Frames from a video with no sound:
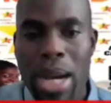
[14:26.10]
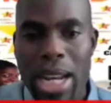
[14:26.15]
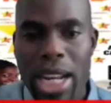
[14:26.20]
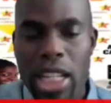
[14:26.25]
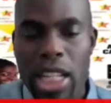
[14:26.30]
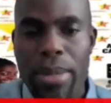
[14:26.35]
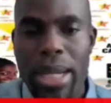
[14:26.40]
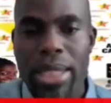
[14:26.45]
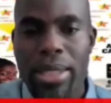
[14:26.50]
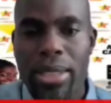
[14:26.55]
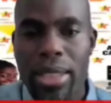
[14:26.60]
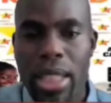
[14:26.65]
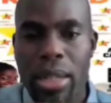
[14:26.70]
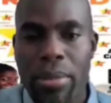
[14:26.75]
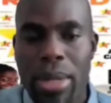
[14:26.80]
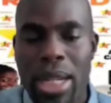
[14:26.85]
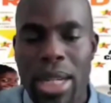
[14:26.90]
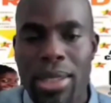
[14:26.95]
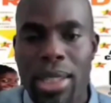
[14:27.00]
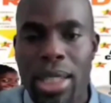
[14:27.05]
Well, and that's
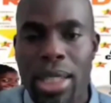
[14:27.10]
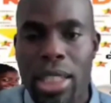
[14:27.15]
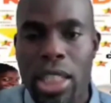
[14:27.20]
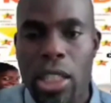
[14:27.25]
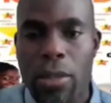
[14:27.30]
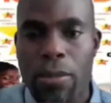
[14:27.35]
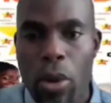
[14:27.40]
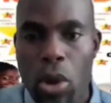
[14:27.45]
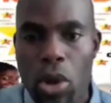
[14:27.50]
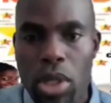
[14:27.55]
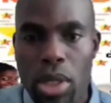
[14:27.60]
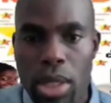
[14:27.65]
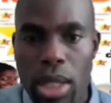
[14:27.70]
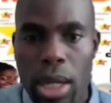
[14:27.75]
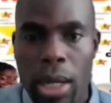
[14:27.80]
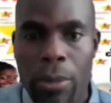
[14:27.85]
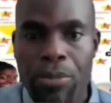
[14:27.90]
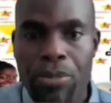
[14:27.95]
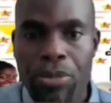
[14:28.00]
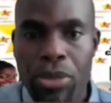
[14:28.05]
not there for our
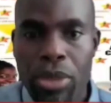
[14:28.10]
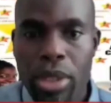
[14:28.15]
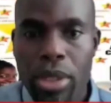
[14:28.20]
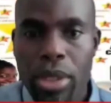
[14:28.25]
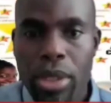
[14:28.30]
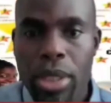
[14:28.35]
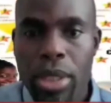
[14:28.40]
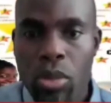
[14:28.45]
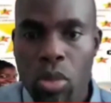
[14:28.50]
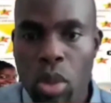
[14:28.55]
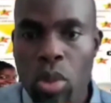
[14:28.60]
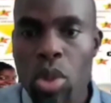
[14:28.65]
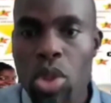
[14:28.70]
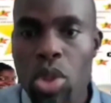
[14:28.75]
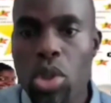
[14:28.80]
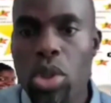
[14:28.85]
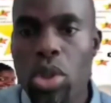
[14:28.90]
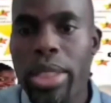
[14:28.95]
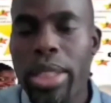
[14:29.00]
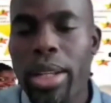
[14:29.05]
senior
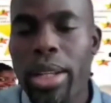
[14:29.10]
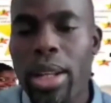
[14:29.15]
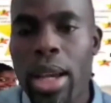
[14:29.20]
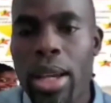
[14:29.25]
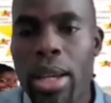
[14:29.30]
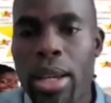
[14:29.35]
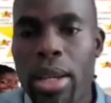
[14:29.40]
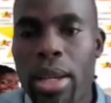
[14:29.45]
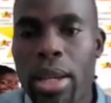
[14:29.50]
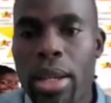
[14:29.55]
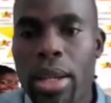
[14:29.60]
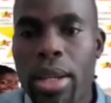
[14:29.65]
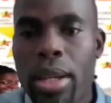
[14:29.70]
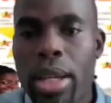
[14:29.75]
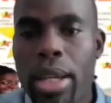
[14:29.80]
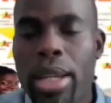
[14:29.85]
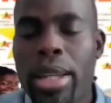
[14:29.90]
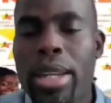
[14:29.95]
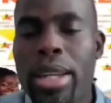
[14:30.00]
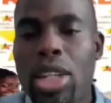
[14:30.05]
citizens, an interesting
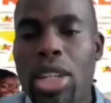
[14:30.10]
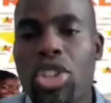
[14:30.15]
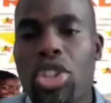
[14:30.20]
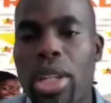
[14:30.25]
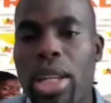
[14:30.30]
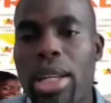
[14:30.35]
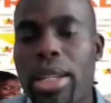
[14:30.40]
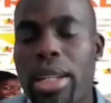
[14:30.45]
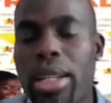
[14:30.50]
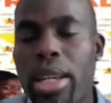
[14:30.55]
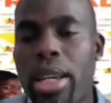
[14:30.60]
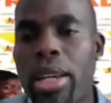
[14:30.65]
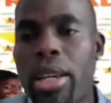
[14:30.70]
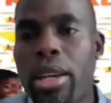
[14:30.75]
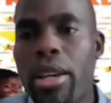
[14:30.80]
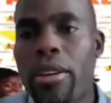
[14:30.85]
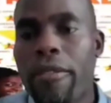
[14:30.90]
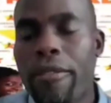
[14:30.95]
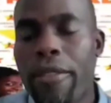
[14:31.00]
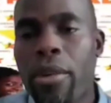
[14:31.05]
one there. We'll be talking
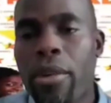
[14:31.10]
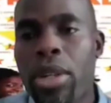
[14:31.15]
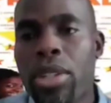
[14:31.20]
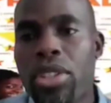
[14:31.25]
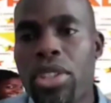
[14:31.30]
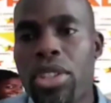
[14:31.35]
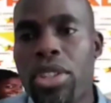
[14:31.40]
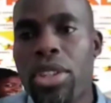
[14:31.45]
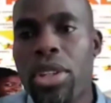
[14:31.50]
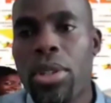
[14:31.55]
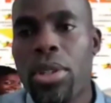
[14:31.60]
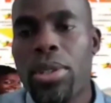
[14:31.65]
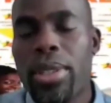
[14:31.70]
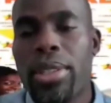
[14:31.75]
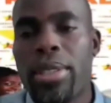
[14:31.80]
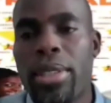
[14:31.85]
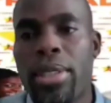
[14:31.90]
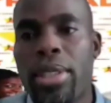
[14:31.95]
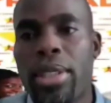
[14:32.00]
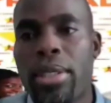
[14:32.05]
about that in a moment, but let
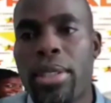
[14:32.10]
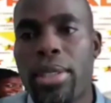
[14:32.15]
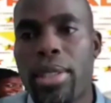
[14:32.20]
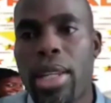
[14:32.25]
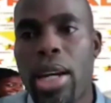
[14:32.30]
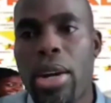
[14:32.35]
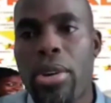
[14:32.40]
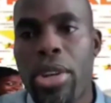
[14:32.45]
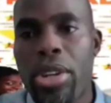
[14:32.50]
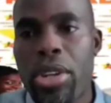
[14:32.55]
me acknowledge